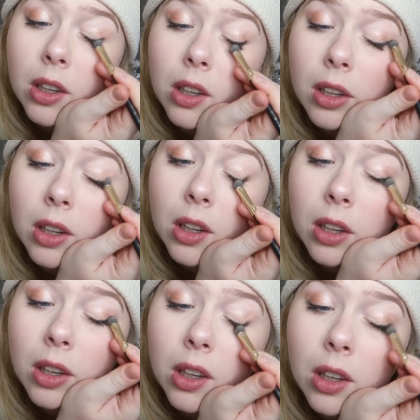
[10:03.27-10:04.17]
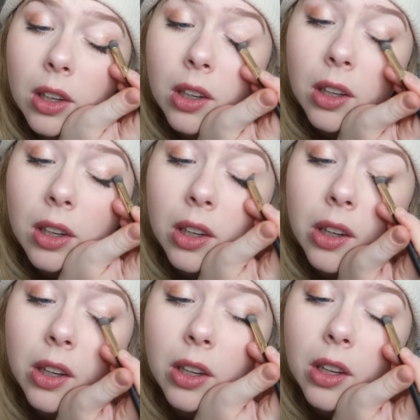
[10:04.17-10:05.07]

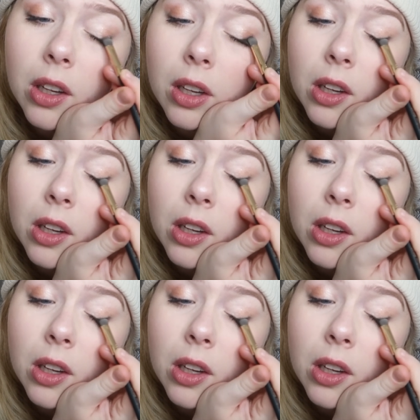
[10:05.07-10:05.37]
(no one is talking)